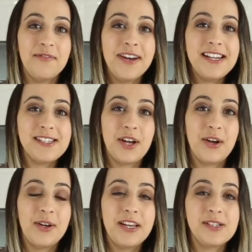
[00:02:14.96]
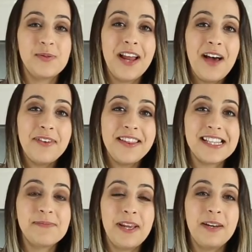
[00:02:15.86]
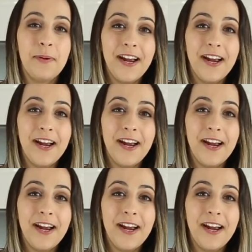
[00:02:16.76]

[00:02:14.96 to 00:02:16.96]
ready to go into an oven that's been